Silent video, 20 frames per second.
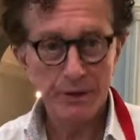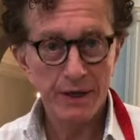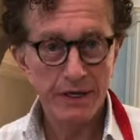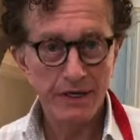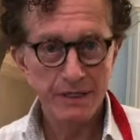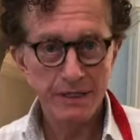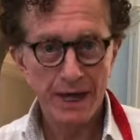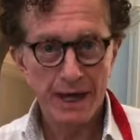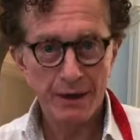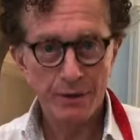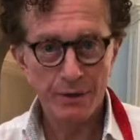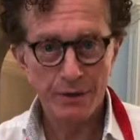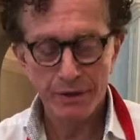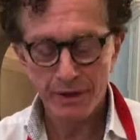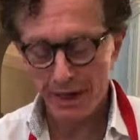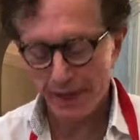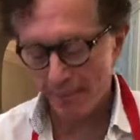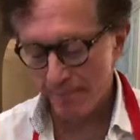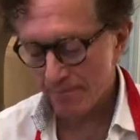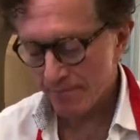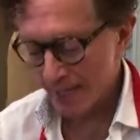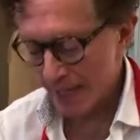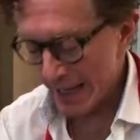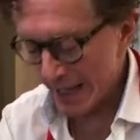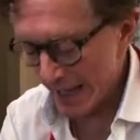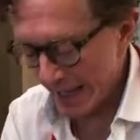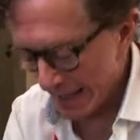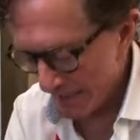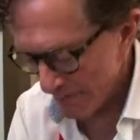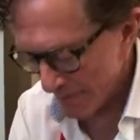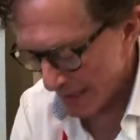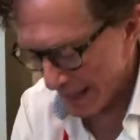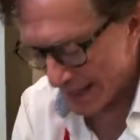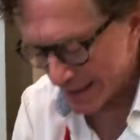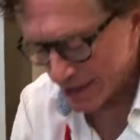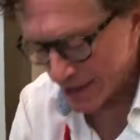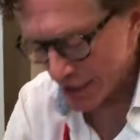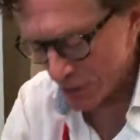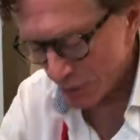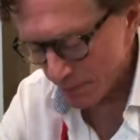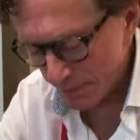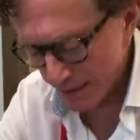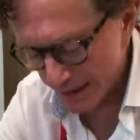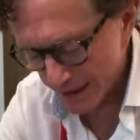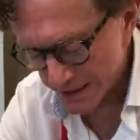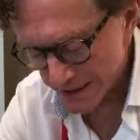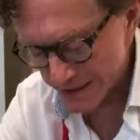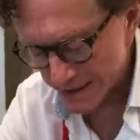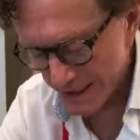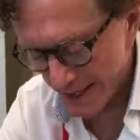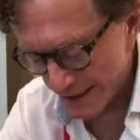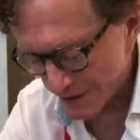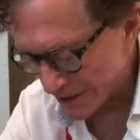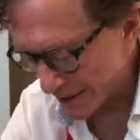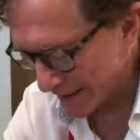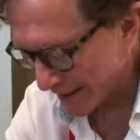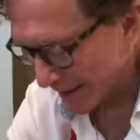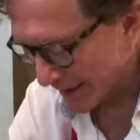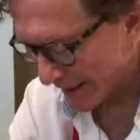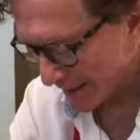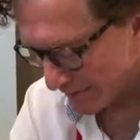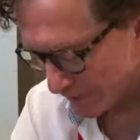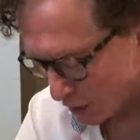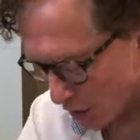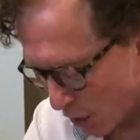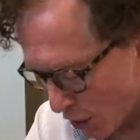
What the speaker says: with the entire thing. I don't, because it's actually kind of